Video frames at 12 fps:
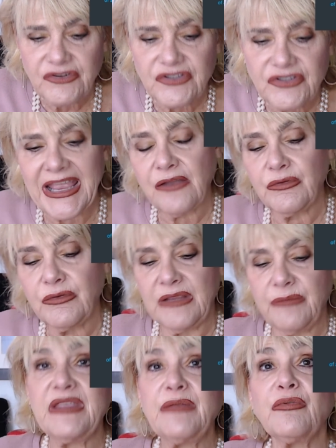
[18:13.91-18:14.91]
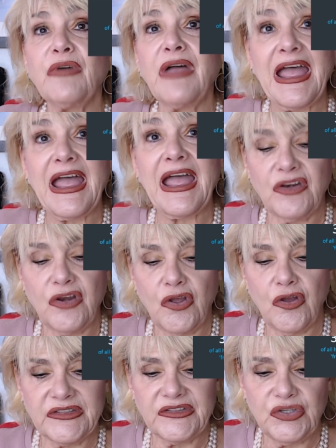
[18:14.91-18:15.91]
equity people have in
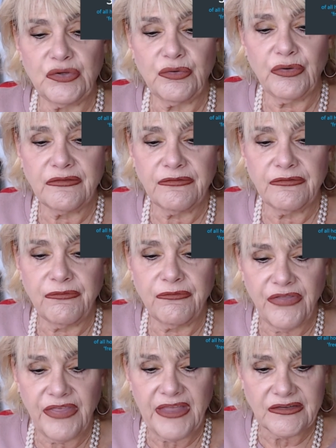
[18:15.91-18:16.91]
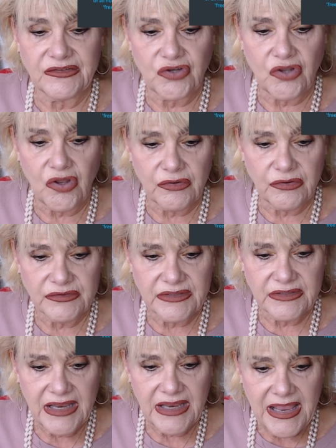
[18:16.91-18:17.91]
homes is
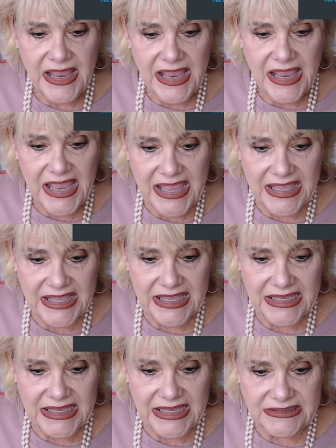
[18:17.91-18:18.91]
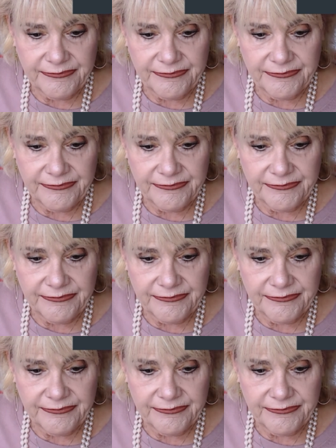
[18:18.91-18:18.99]
$204,000, and